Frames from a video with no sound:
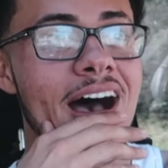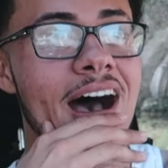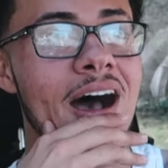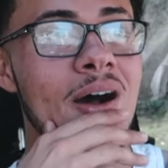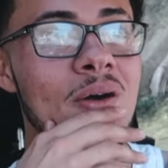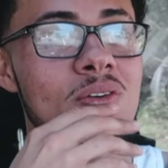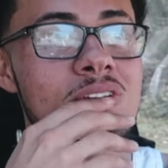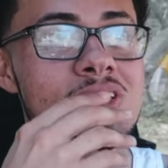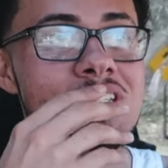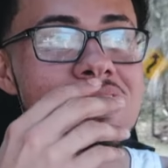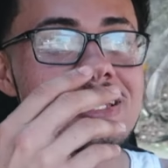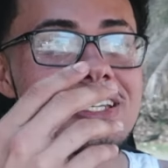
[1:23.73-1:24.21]
I
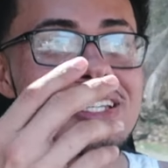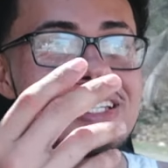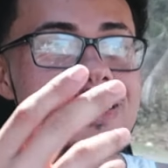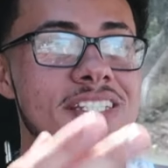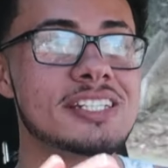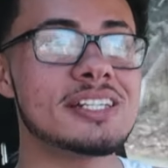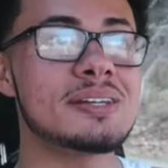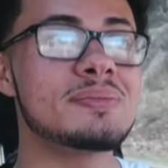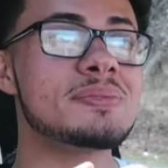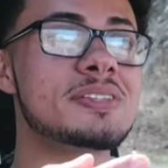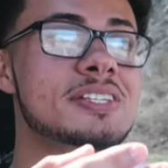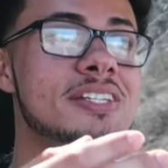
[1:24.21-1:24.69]
was in the
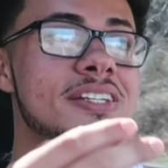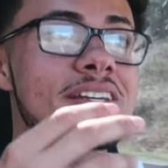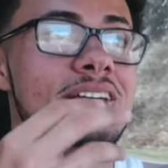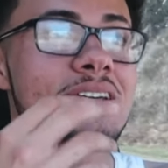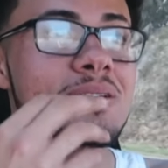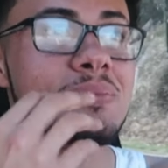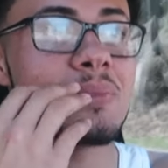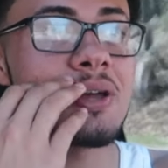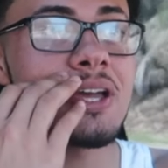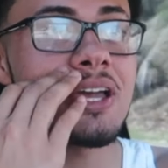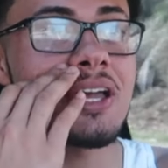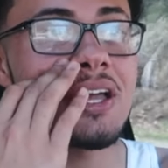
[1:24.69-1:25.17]
gym today,
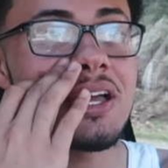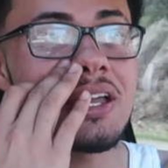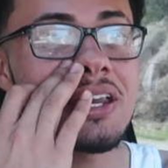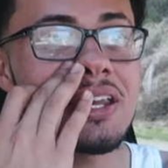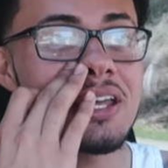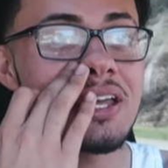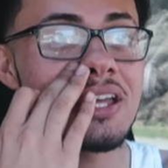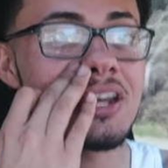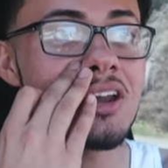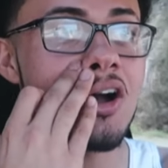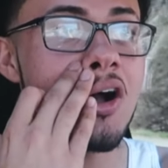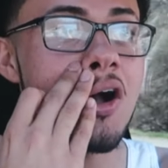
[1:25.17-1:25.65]
man,
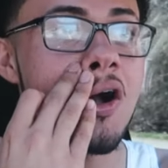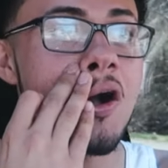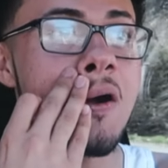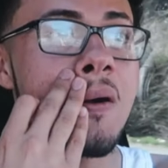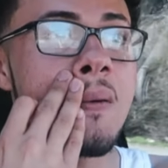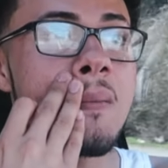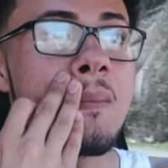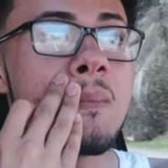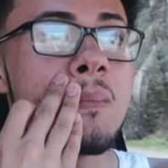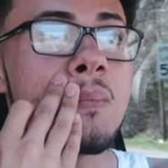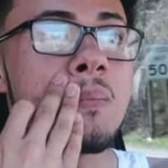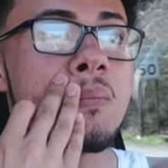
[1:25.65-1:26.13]
and
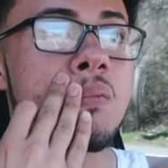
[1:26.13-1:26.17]
um,